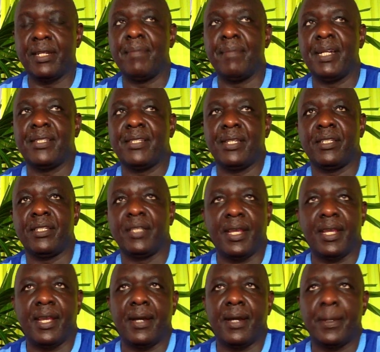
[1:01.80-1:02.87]
a message
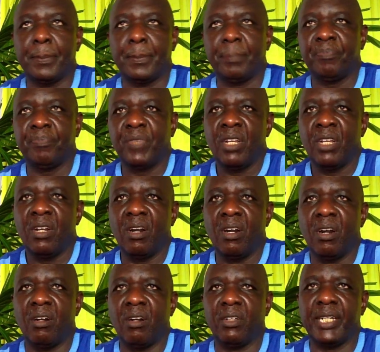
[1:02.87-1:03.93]
here
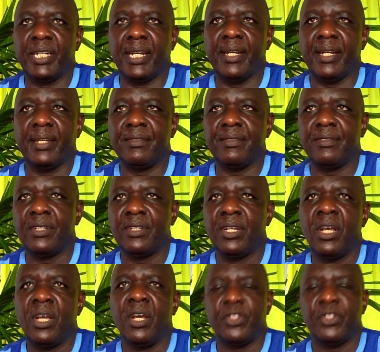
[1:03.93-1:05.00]
on a
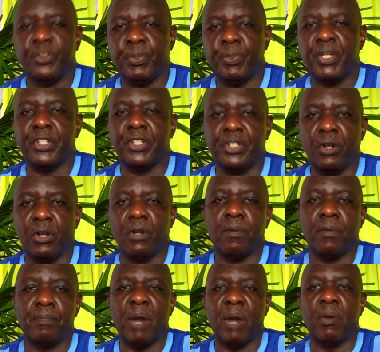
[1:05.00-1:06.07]
spiritual,
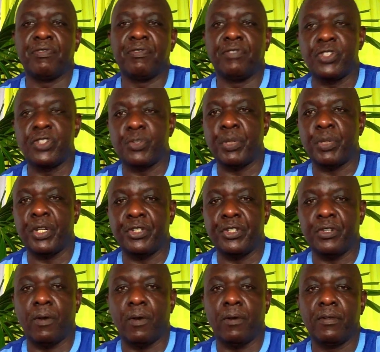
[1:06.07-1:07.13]
powerful
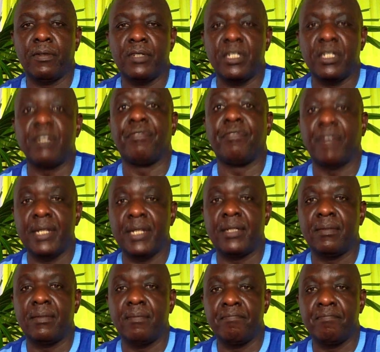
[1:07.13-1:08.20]
spiritual, different
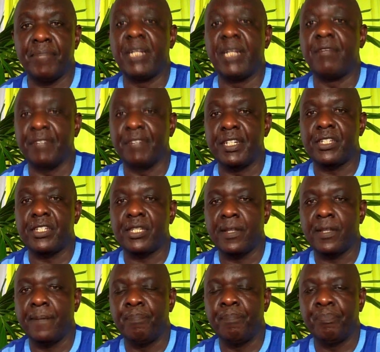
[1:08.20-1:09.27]
benefits
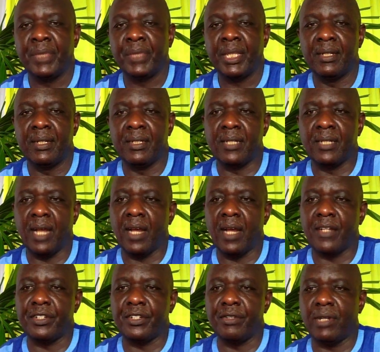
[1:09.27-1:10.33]

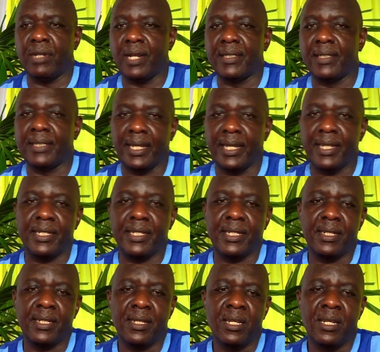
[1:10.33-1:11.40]
that you can get
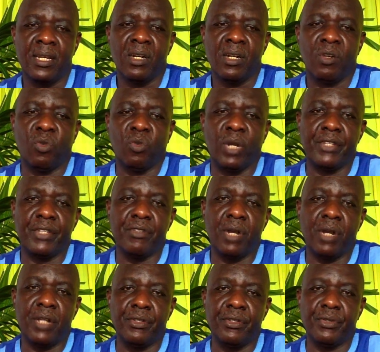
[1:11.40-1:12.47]
when you
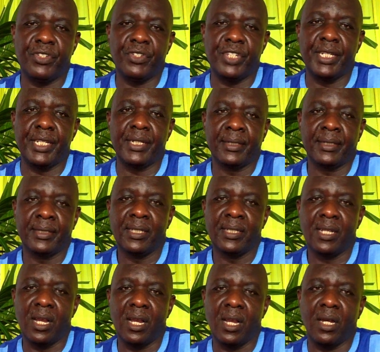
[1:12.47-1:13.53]
are using
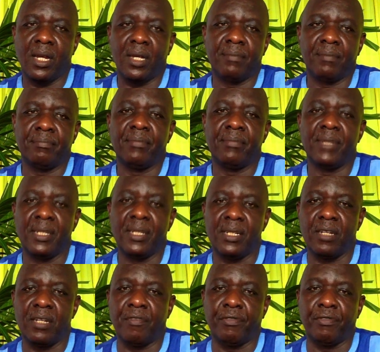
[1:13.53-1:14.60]

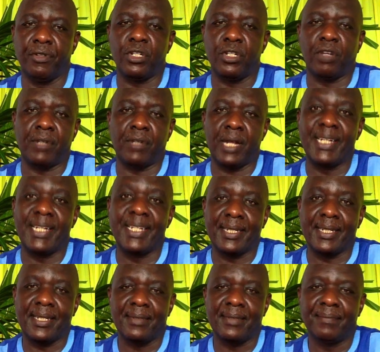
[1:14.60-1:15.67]
the fruit of garlic.